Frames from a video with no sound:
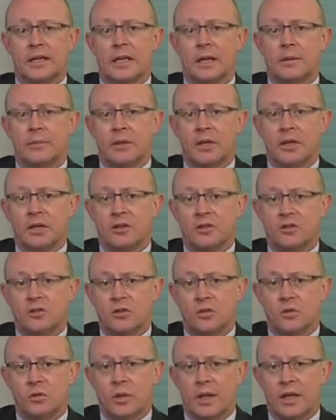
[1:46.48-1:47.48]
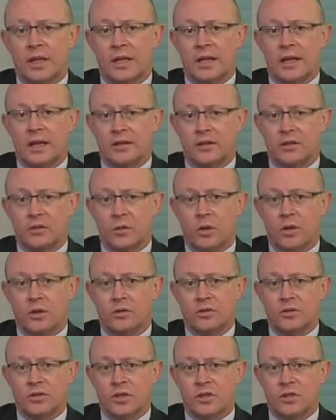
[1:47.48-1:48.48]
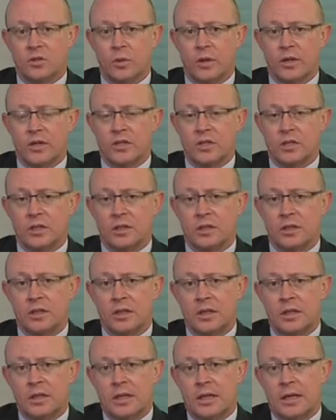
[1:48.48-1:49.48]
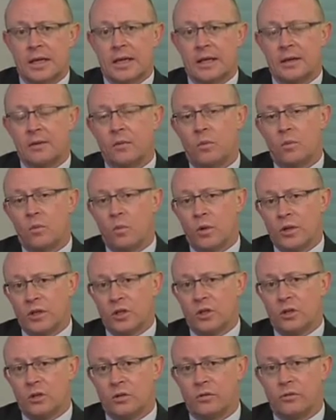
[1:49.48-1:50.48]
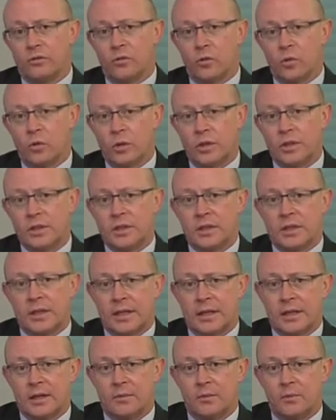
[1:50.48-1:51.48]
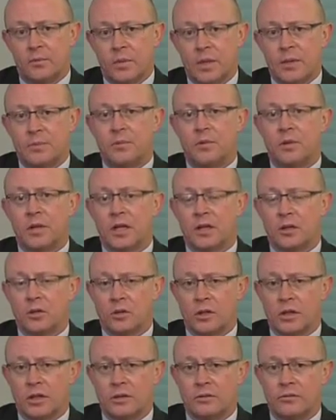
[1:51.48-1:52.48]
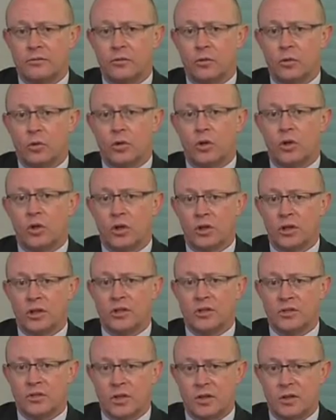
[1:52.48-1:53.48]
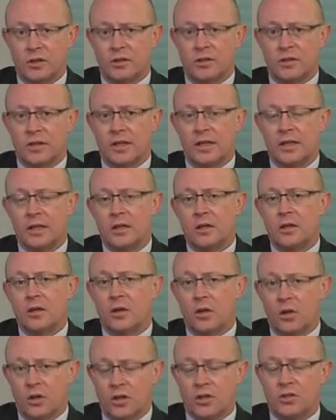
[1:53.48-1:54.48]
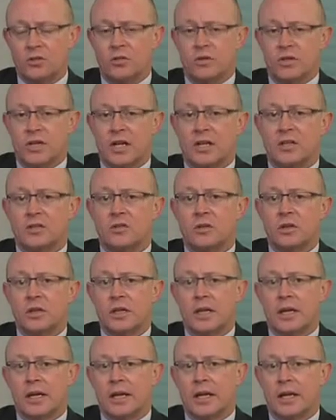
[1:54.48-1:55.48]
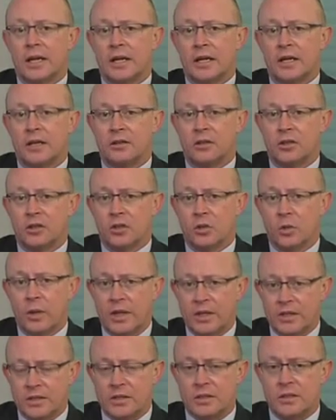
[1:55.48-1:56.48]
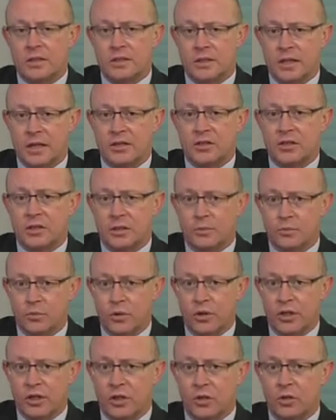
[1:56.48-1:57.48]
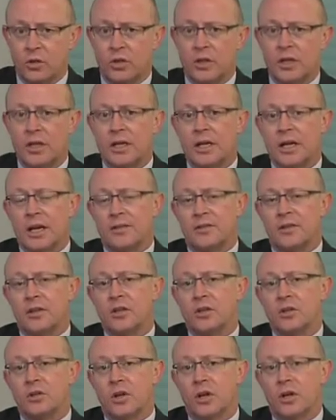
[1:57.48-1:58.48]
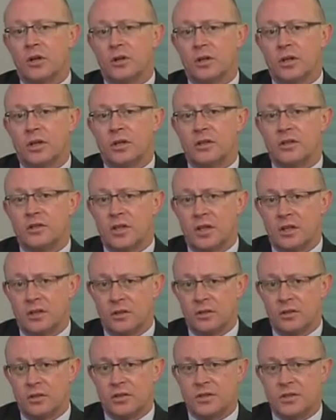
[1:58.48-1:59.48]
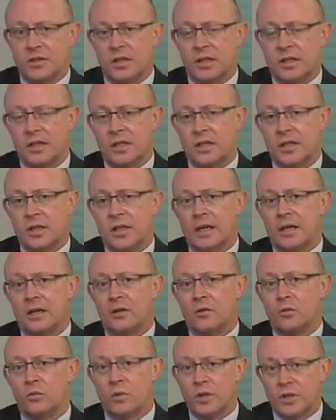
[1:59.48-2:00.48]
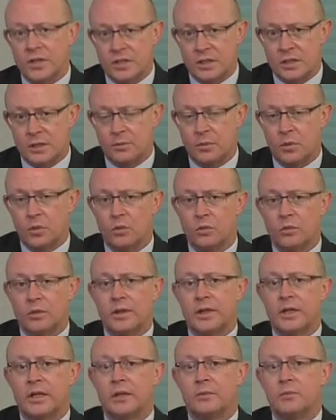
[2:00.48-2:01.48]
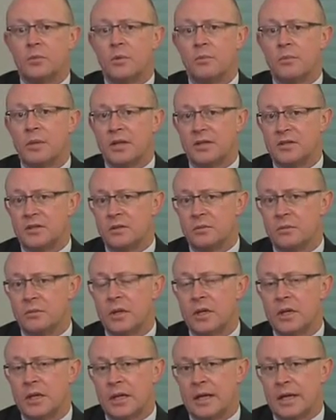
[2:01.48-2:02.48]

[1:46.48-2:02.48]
coming into an under-owned situation. When you look forward, people are looking for earnings certainty. Earnings trajectory in the US is actually pretty good. I think you're going to continue to see reasonable momentum